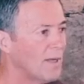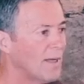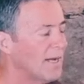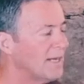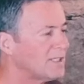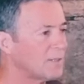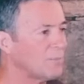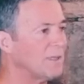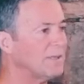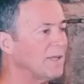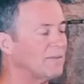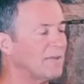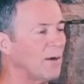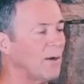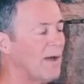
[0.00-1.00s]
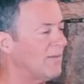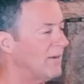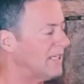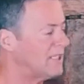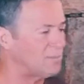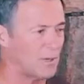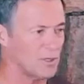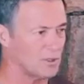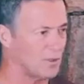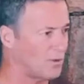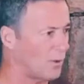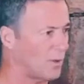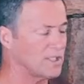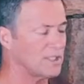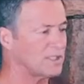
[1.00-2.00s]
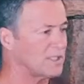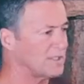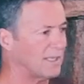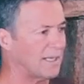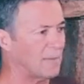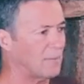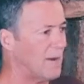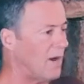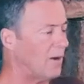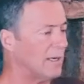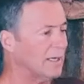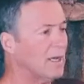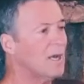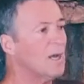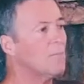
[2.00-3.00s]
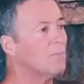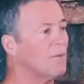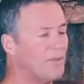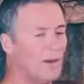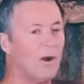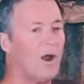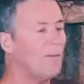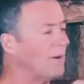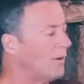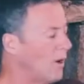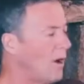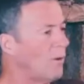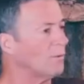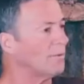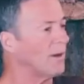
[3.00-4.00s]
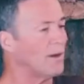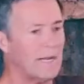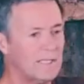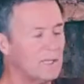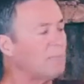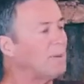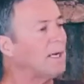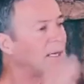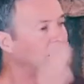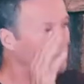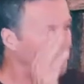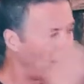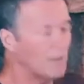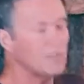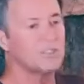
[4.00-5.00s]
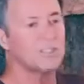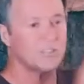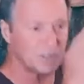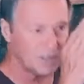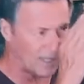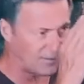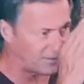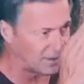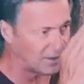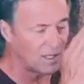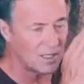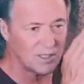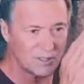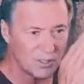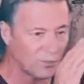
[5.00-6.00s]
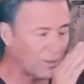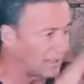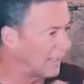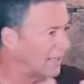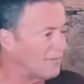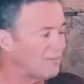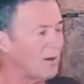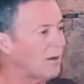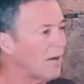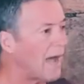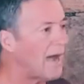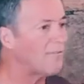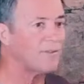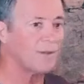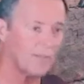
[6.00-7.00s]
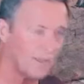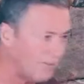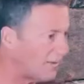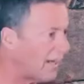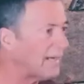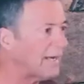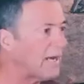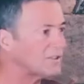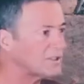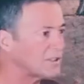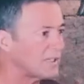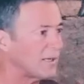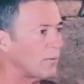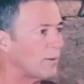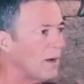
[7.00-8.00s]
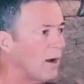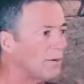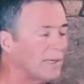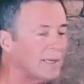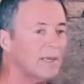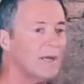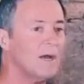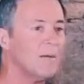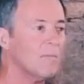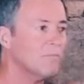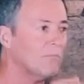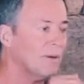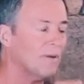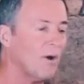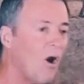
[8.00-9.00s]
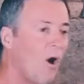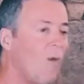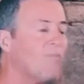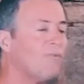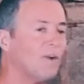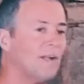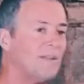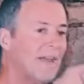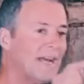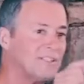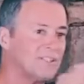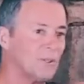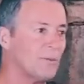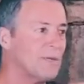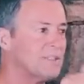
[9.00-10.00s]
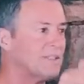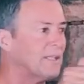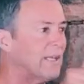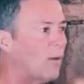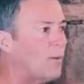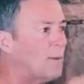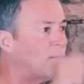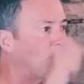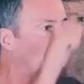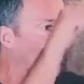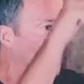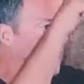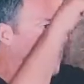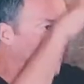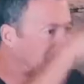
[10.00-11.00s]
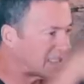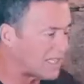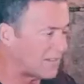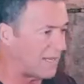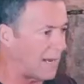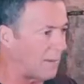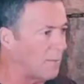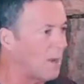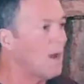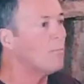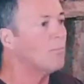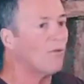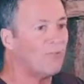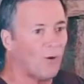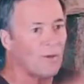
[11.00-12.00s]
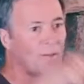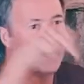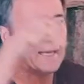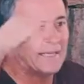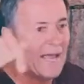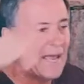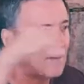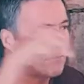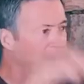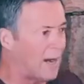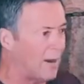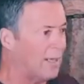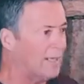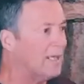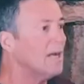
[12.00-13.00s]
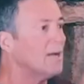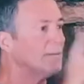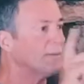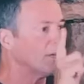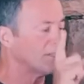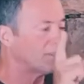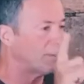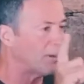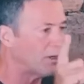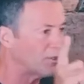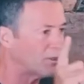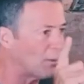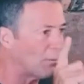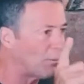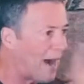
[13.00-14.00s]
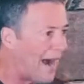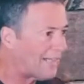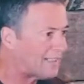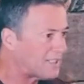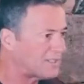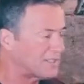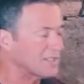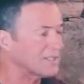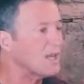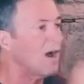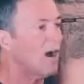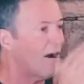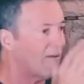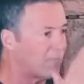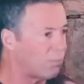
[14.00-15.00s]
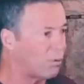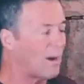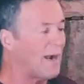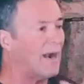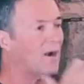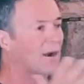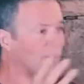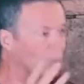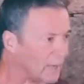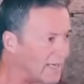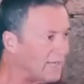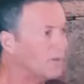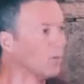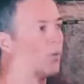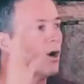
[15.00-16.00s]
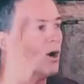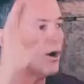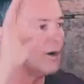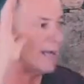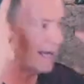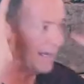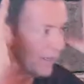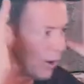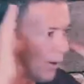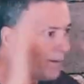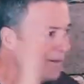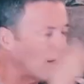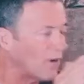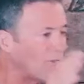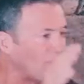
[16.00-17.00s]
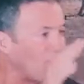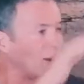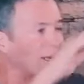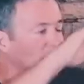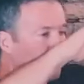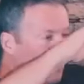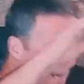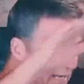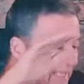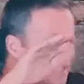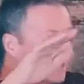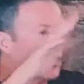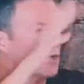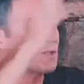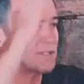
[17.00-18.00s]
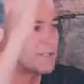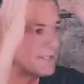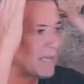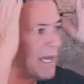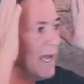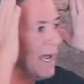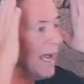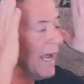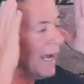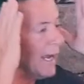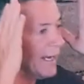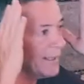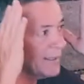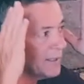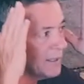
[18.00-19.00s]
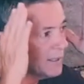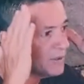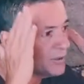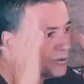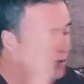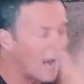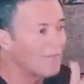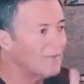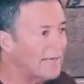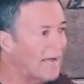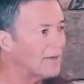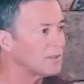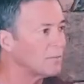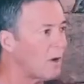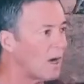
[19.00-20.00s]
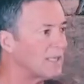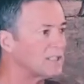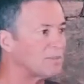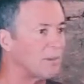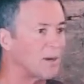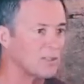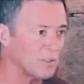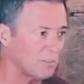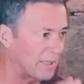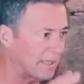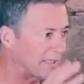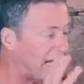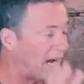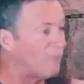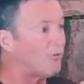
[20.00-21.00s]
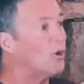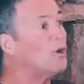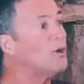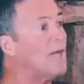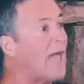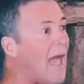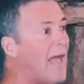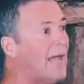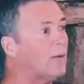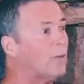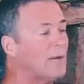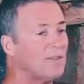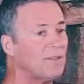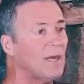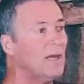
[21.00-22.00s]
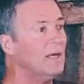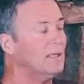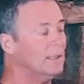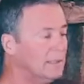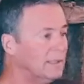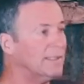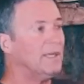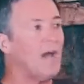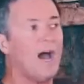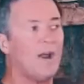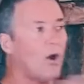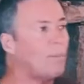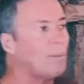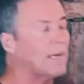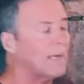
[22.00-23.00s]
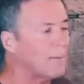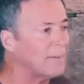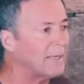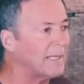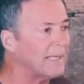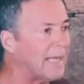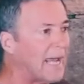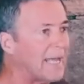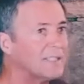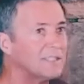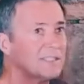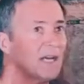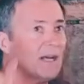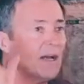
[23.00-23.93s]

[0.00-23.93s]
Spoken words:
That doesn't mean that they don't have any spiritual authority just because they get married, but they're on their own. They're independently. Parents should just let the children live their life. They're going to find out just like we all did. But hopefully that's the reason that we pour into them before they get married, their spiritual practices of prayer and reading the word and knowing their authority and breaking curses and driving out demonic spirits and being careful who you hang with, not opening up any gates.